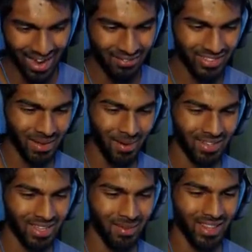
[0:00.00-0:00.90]
Every time I
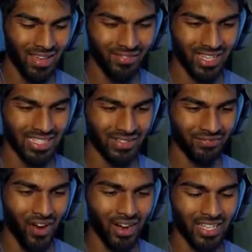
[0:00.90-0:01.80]
click my left click, it's a
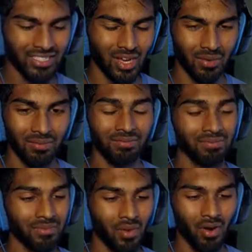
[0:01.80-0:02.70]
farting joke.
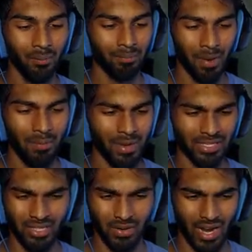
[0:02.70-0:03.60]
Or a
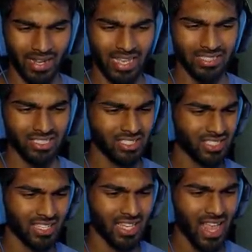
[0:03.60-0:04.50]
burping joke, I guess, just
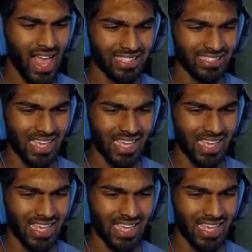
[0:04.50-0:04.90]
like the last